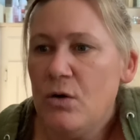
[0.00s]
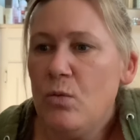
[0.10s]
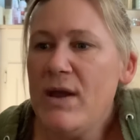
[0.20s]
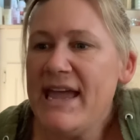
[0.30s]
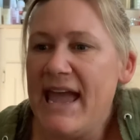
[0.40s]

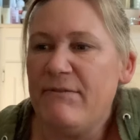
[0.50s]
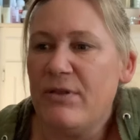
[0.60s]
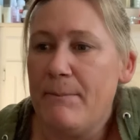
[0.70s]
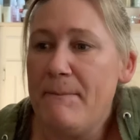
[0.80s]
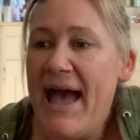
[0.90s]
We came for
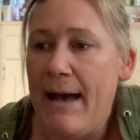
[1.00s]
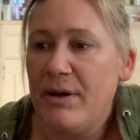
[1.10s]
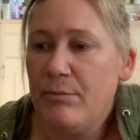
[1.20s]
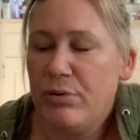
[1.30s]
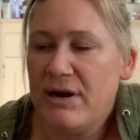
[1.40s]
the map,
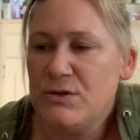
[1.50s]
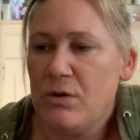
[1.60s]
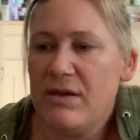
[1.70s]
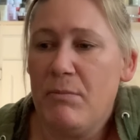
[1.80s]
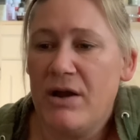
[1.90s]

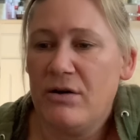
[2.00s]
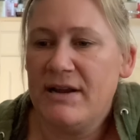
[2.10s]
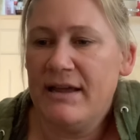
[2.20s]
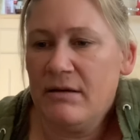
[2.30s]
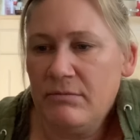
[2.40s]
Praiseworthy muttered to
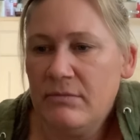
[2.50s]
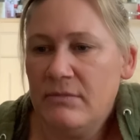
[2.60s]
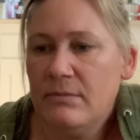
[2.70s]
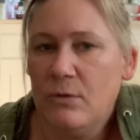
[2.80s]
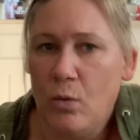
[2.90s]
him.
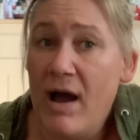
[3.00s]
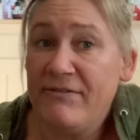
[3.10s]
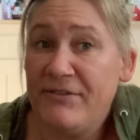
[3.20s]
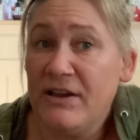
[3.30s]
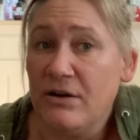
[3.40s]
Oh, I
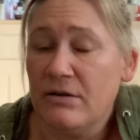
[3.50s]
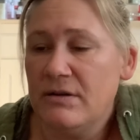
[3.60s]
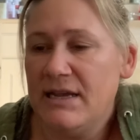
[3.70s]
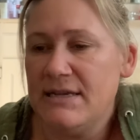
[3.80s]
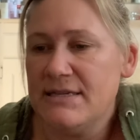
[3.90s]
figured,
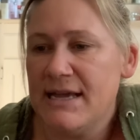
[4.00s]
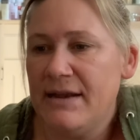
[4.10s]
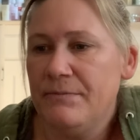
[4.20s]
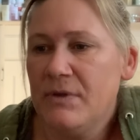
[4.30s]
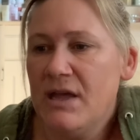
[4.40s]
he said.